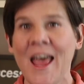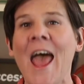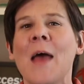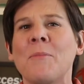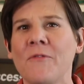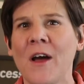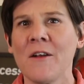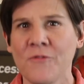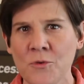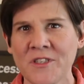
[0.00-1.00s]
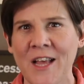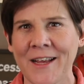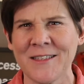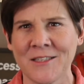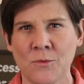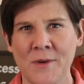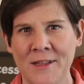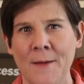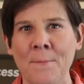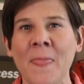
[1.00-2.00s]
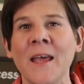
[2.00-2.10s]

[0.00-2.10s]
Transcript: and provide a few seconds to read them.